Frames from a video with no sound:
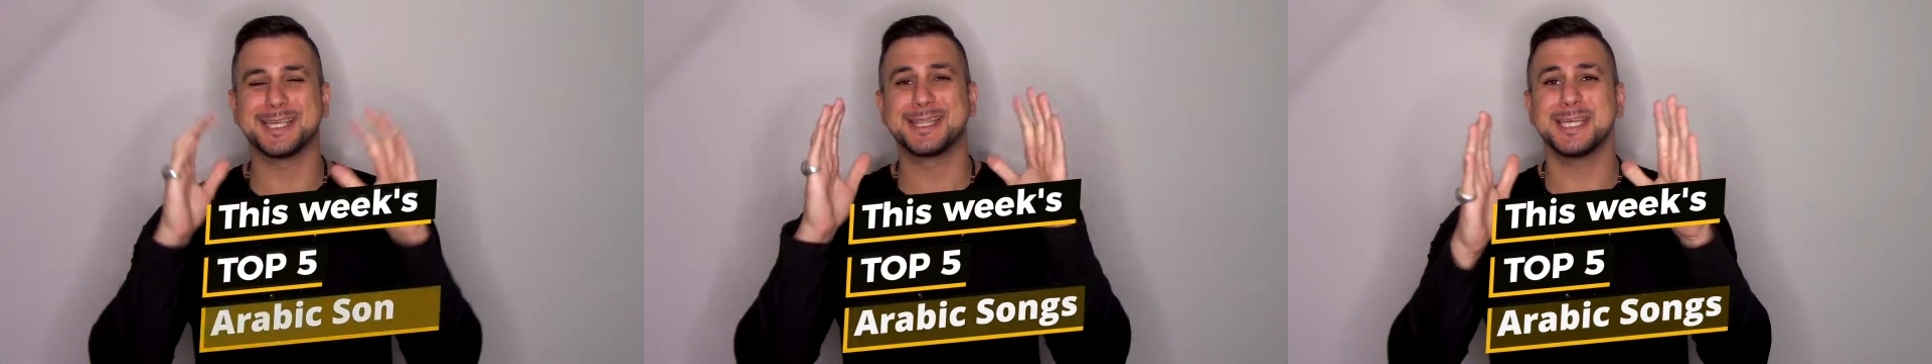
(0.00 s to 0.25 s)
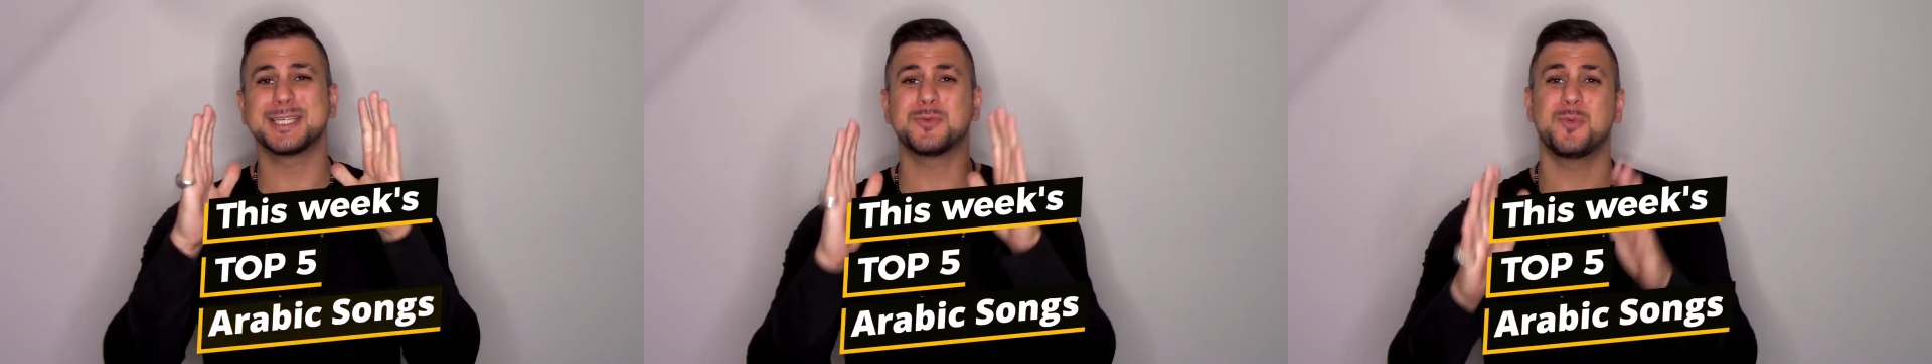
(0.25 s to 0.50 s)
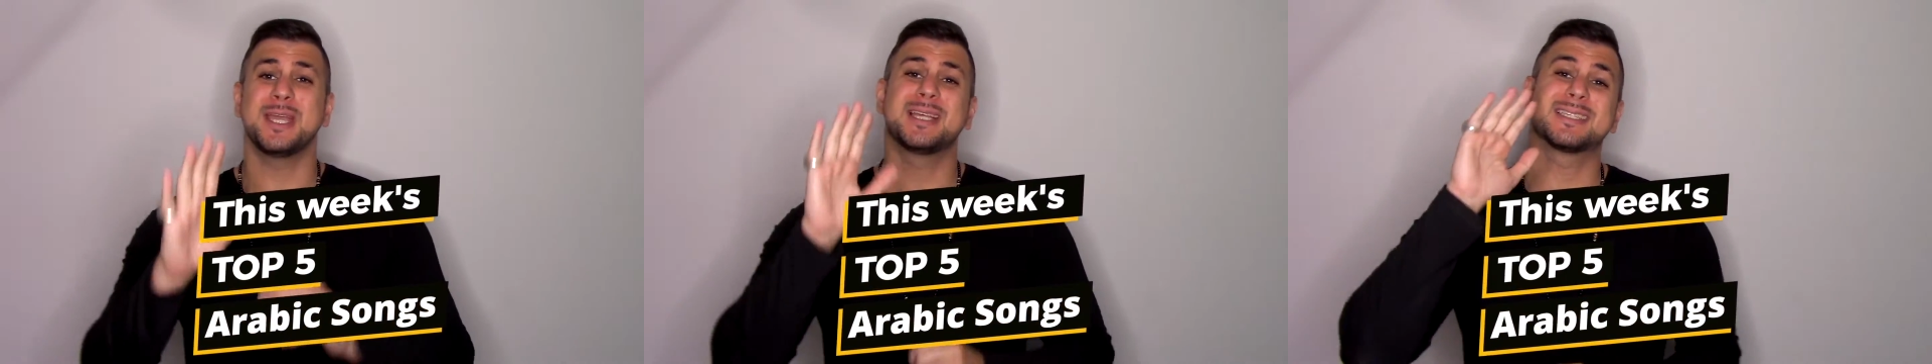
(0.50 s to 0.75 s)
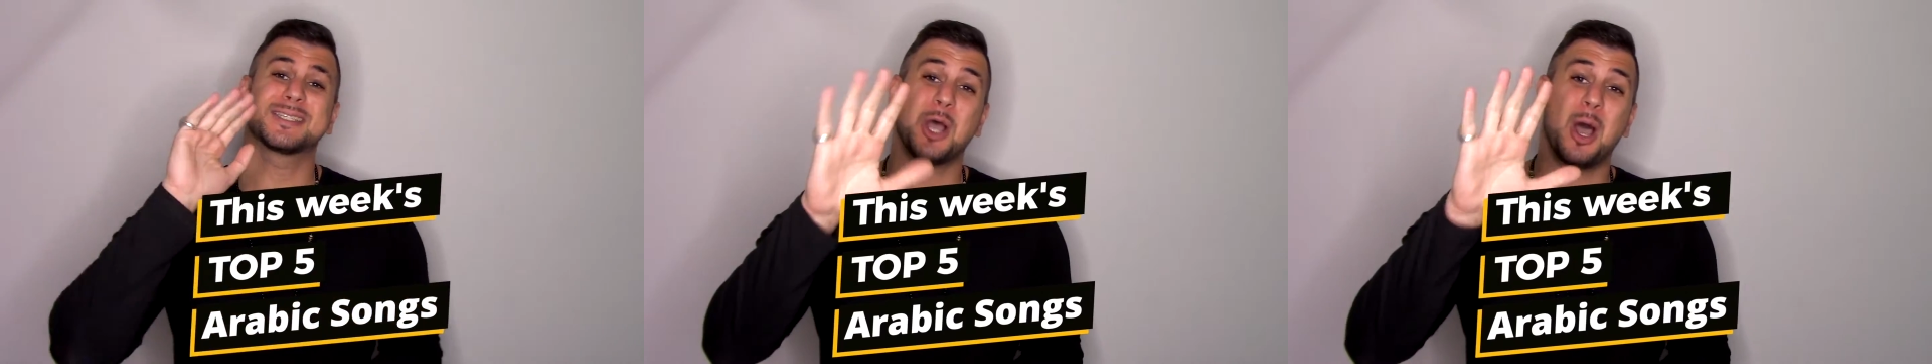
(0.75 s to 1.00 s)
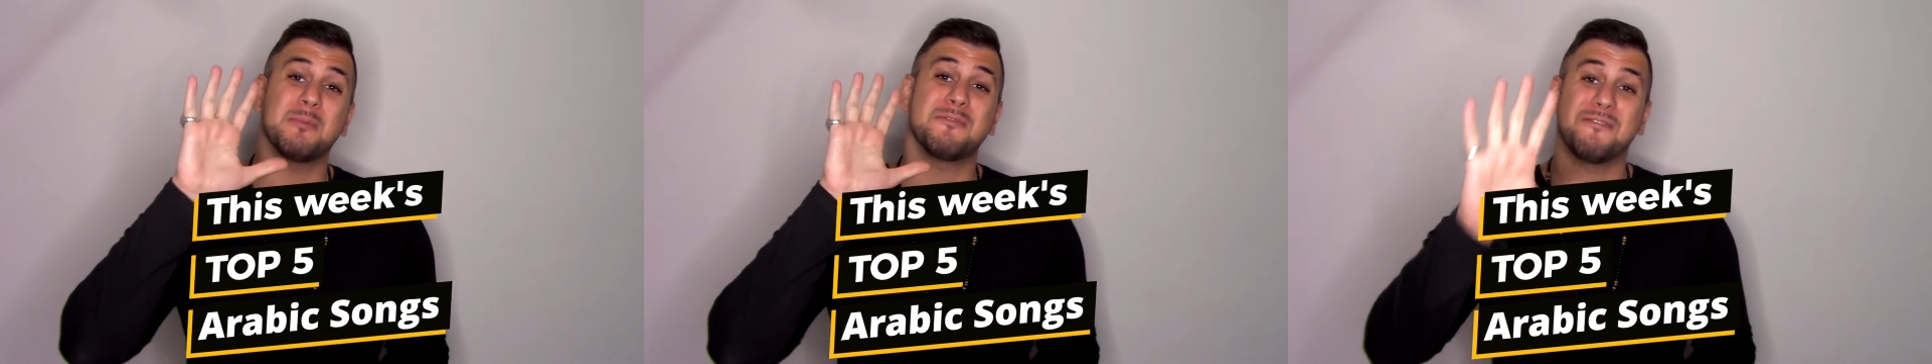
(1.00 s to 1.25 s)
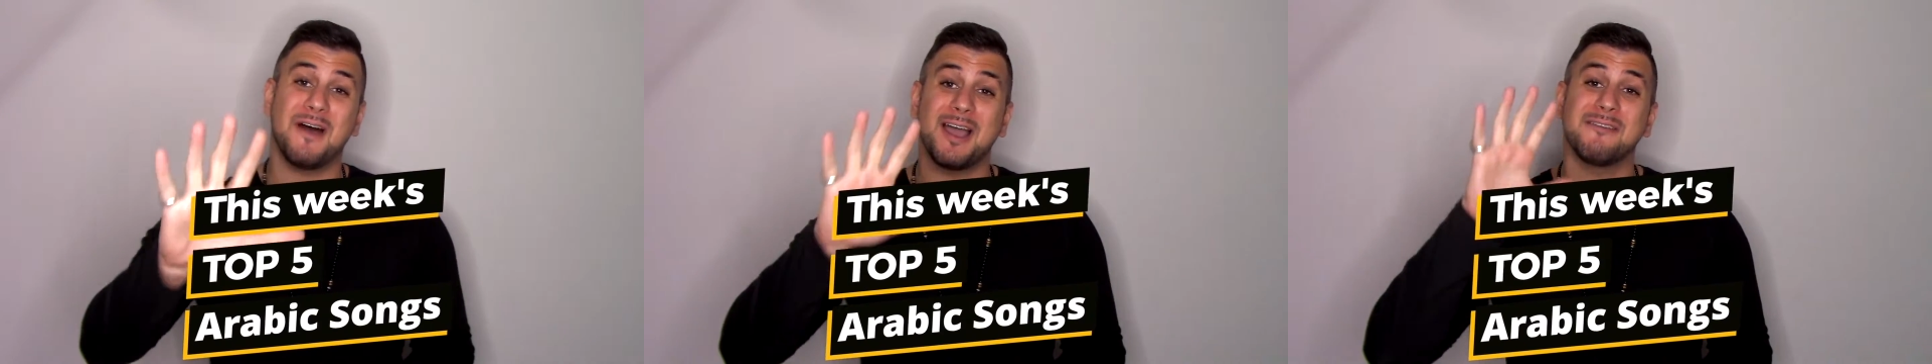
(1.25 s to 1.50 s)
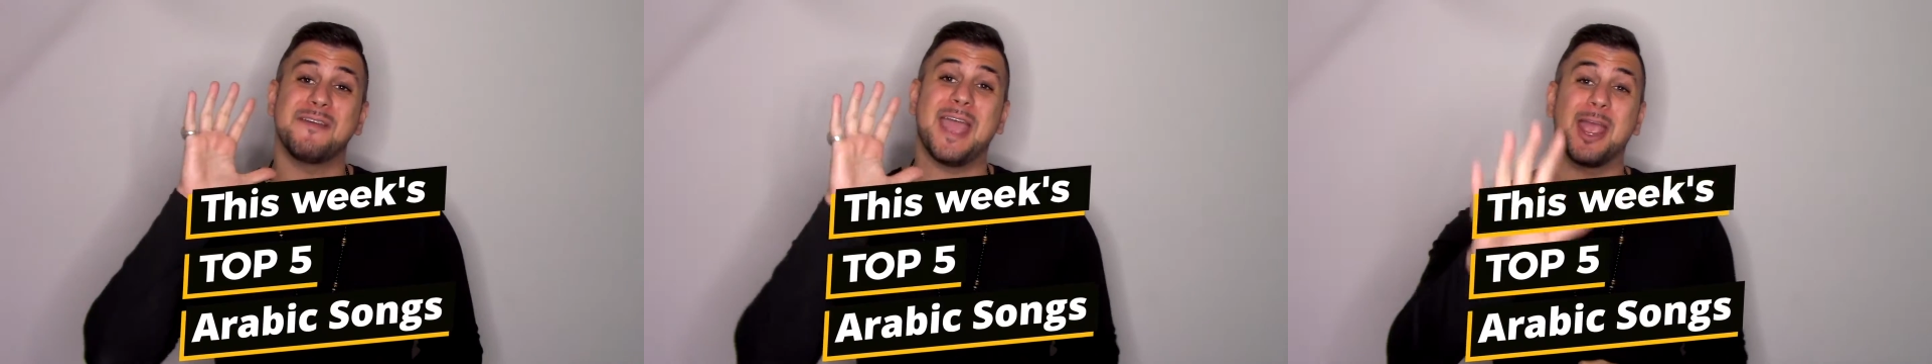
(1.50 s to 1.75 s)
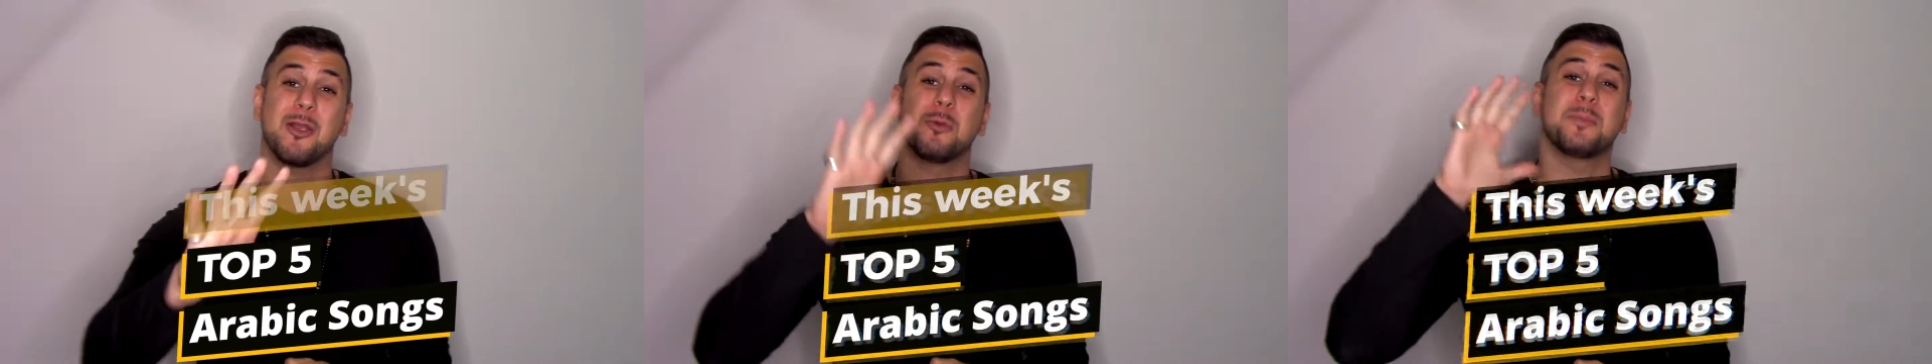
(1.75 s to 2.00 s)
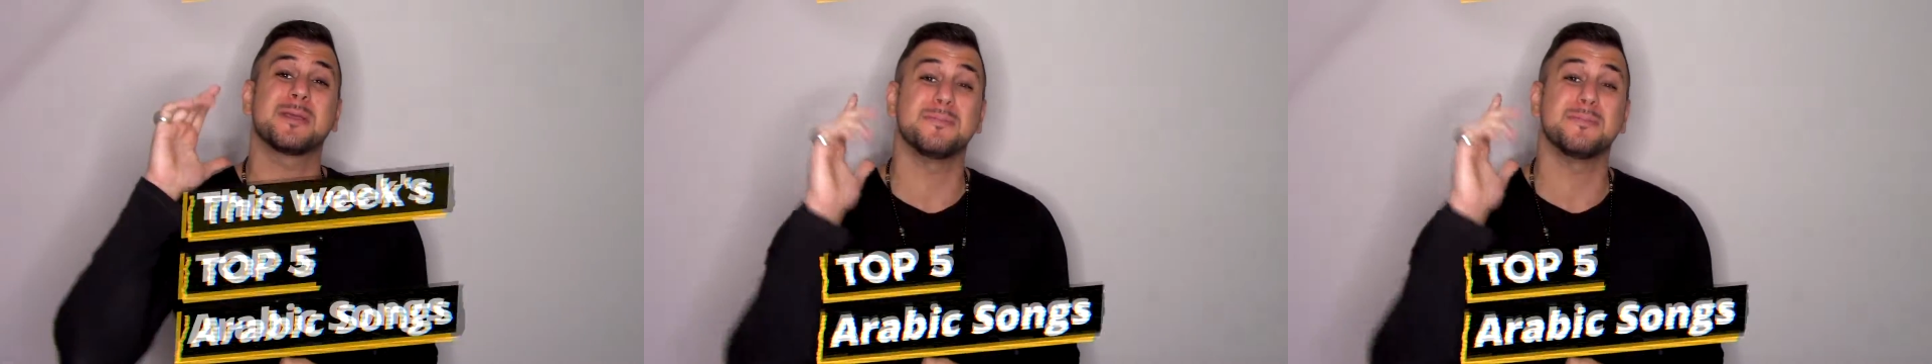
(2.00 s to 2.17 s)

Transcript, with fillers: to this week's Top 5 Arabic